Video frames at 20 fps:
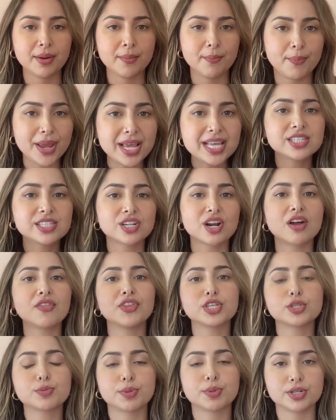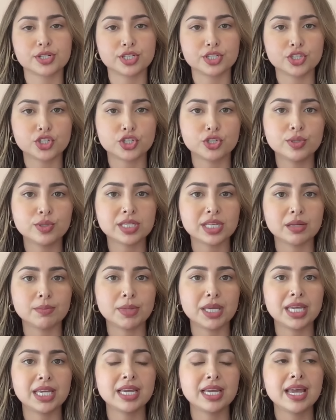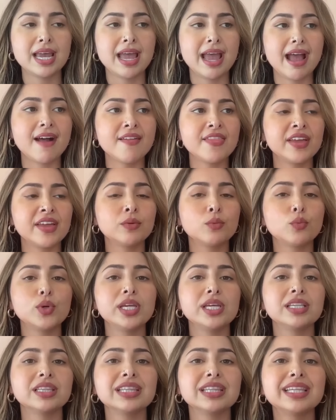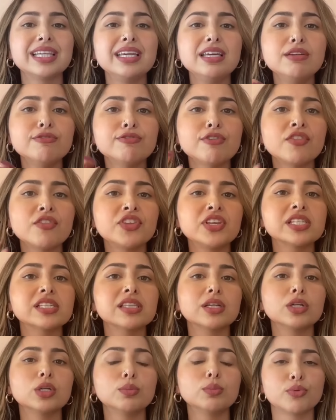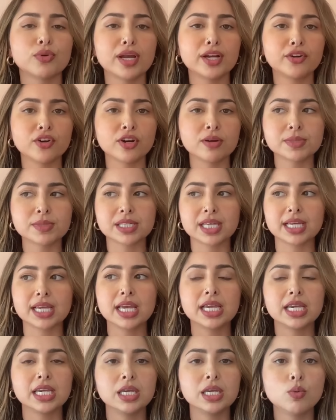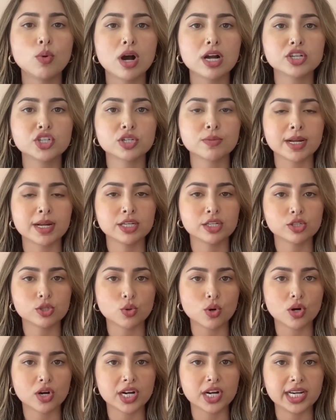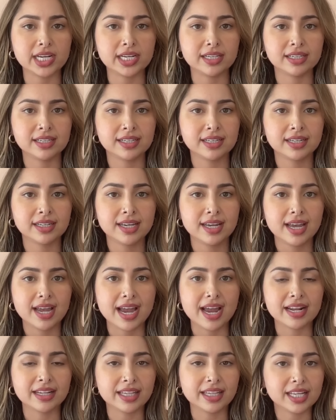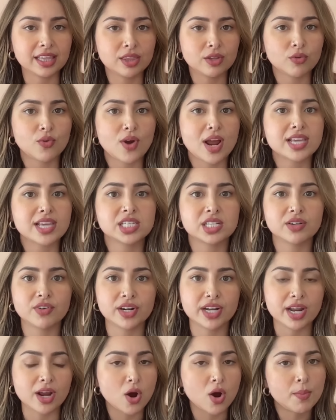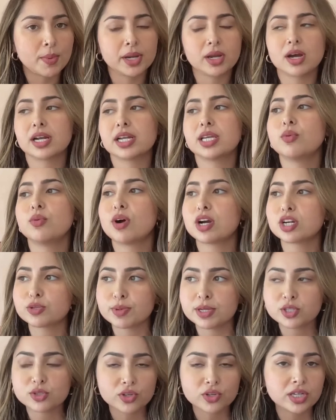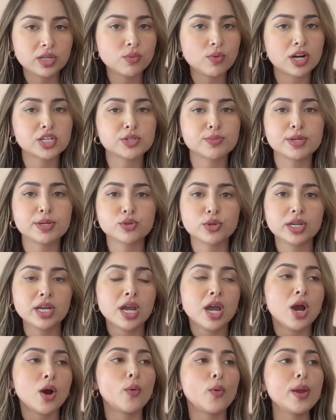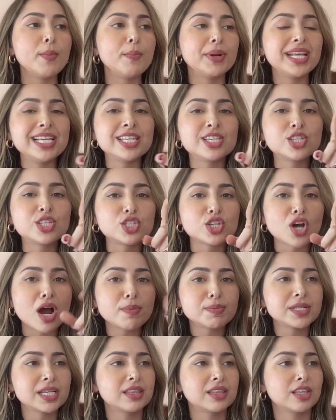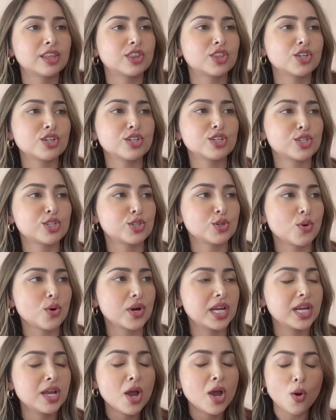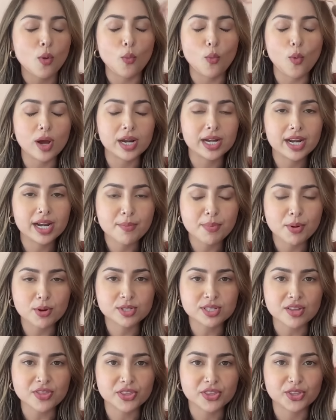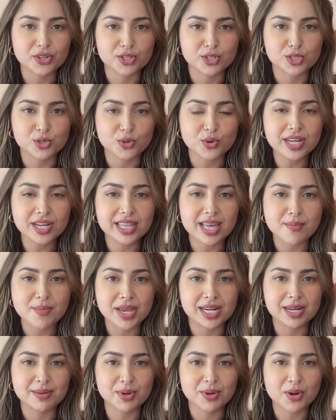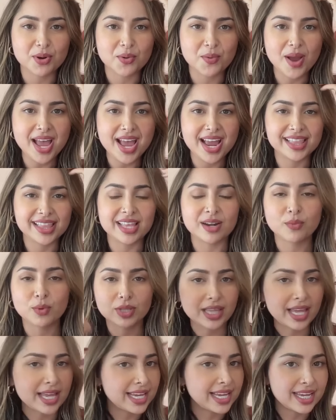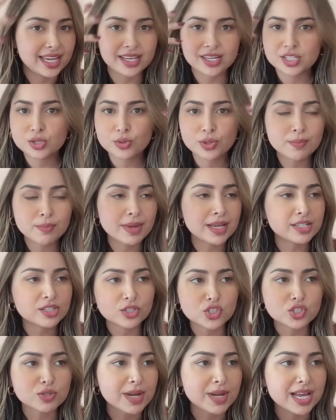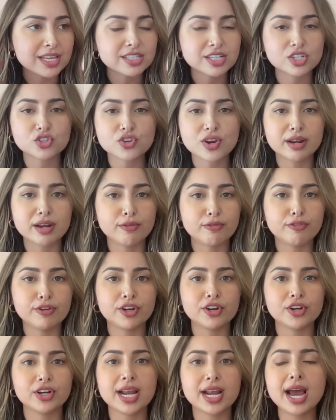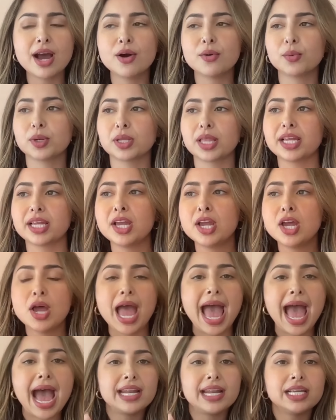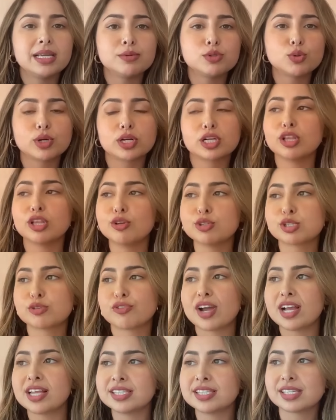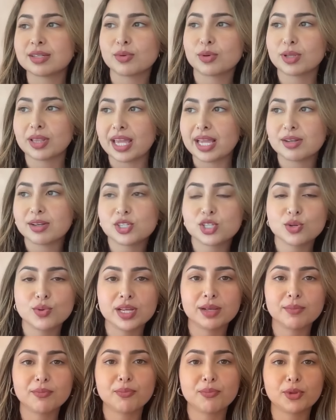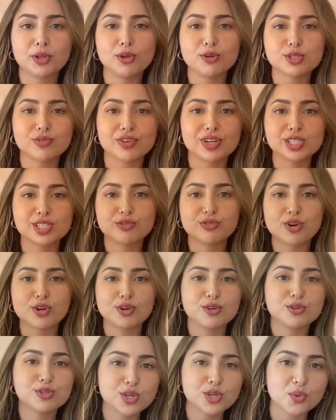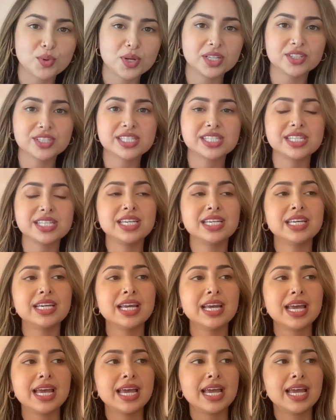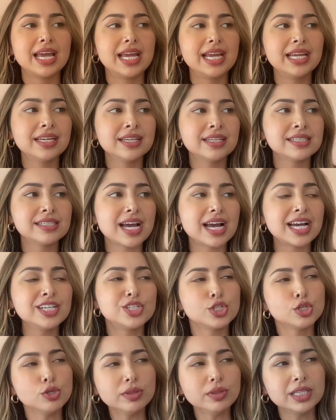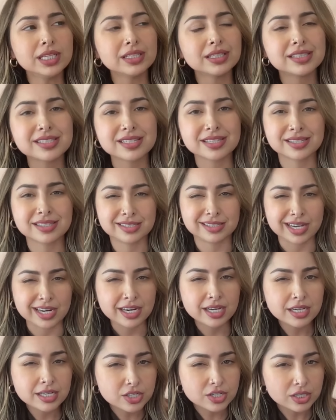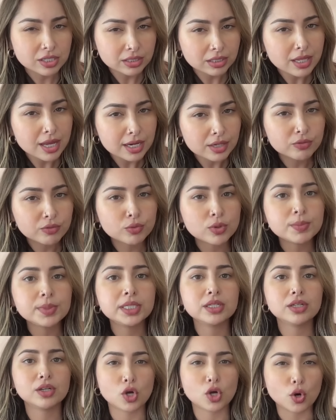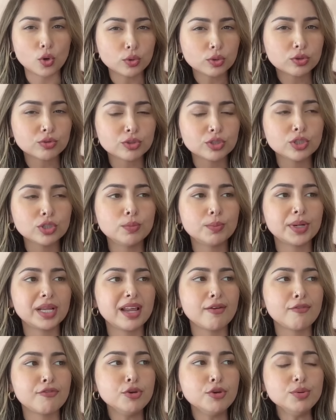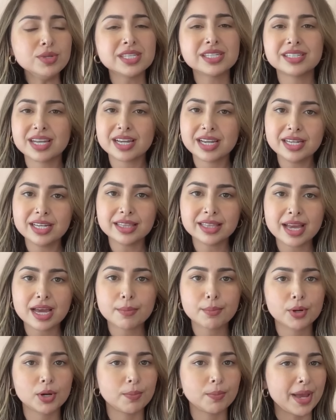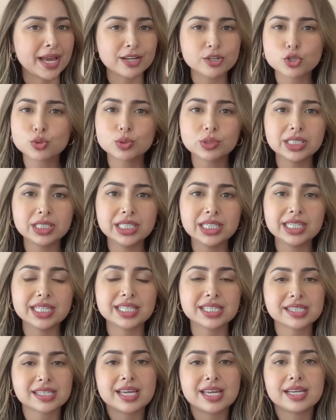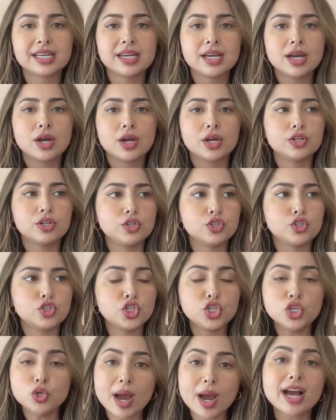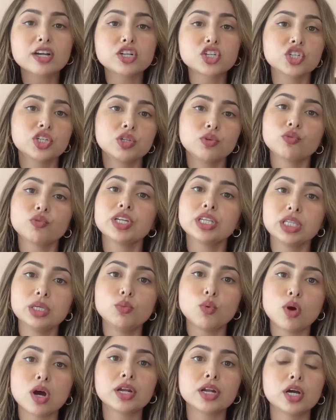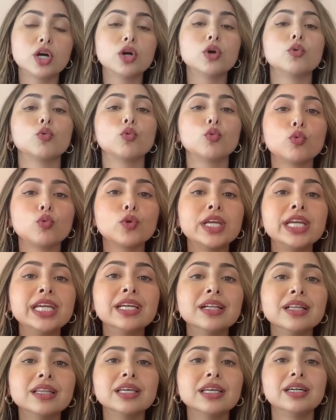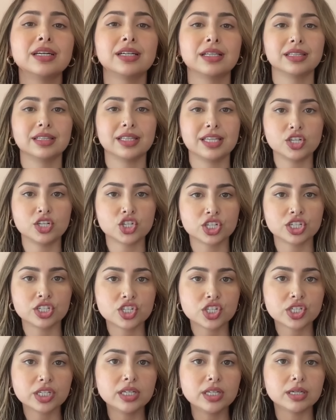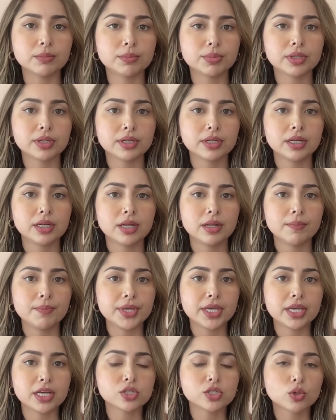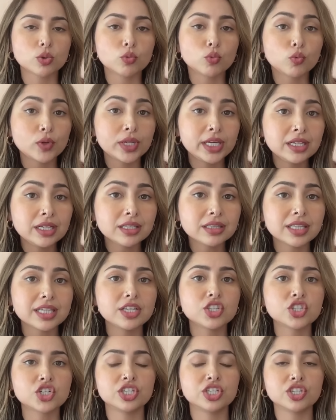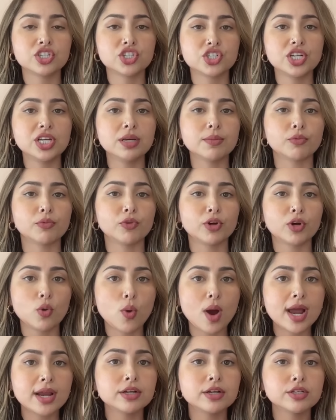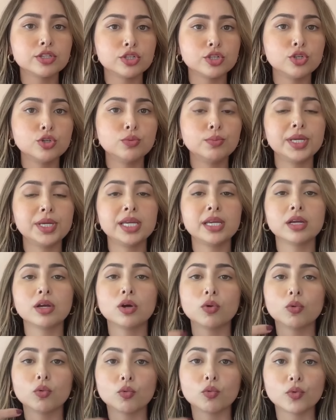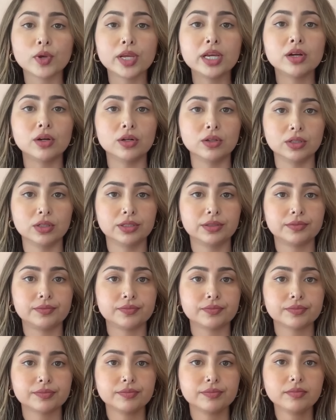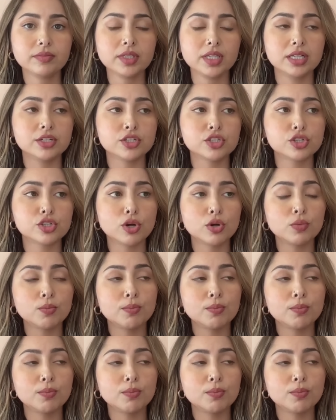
based on this person choosing me and then we live on these little breadcrumbs like he watched my story and like the rest of our day, oh my God, he watched my story. He watched my story. Wait, but he stopped at the third story. What did I post on the third story that made him go away? And then we're like doing mental gymnastics, trying to figure it out. We're like adding him to our close friends and we're like doing close friends photos so he'll see. And I do think that's a stage that a lot of women go through. But if you stay in that perpetually, it's like, do you actually really want a real relationship? Because a real mm. relationship requires you being real and so